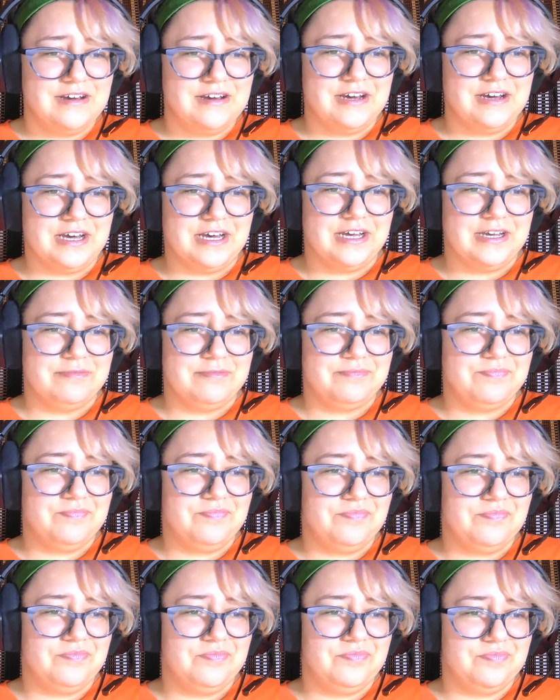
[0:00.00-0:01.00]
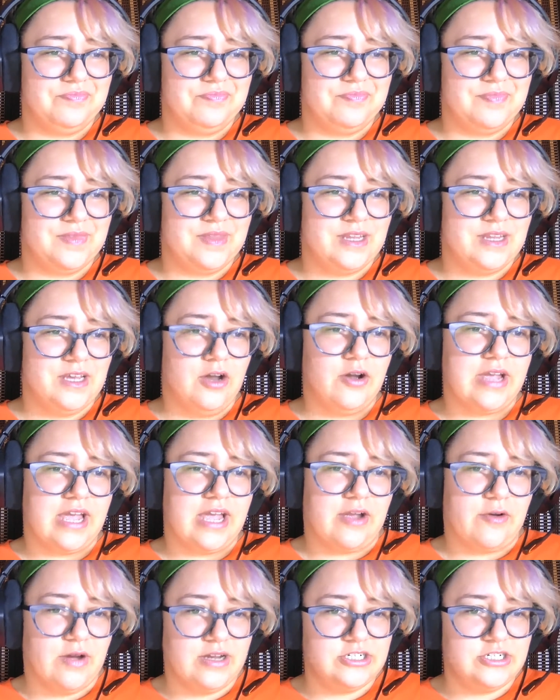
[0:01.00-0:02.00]
Um,
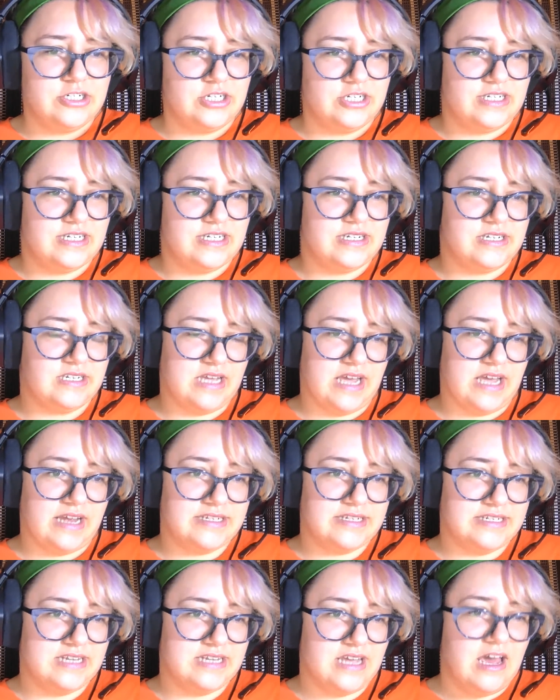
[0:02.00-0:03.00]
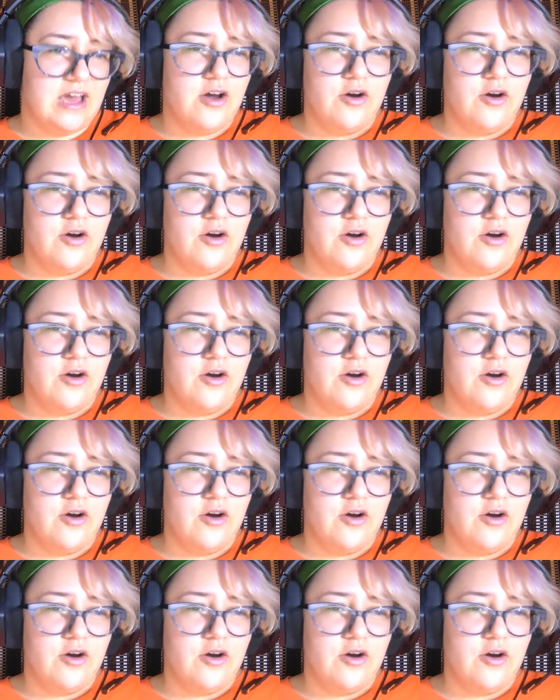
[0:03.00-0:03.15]
okay, question 6.